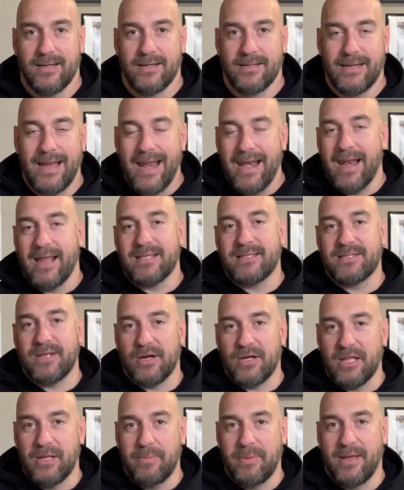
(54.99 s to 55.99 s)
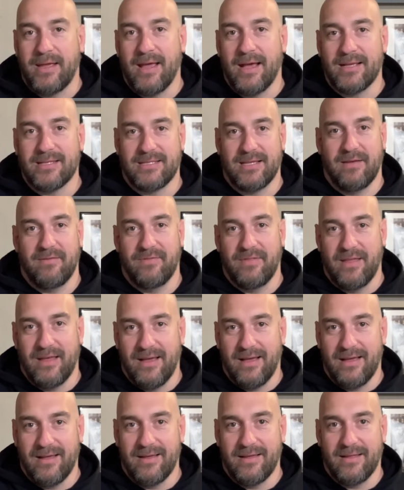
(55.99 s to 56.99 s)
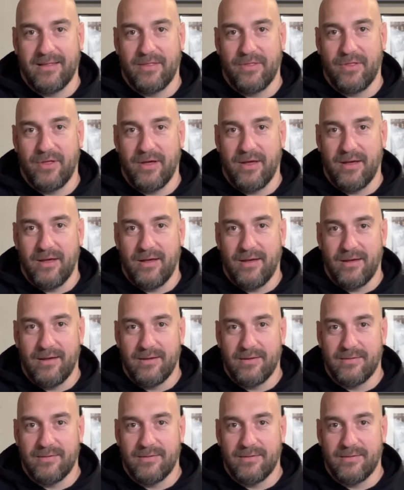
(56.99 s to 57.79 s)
Not necessarily because of the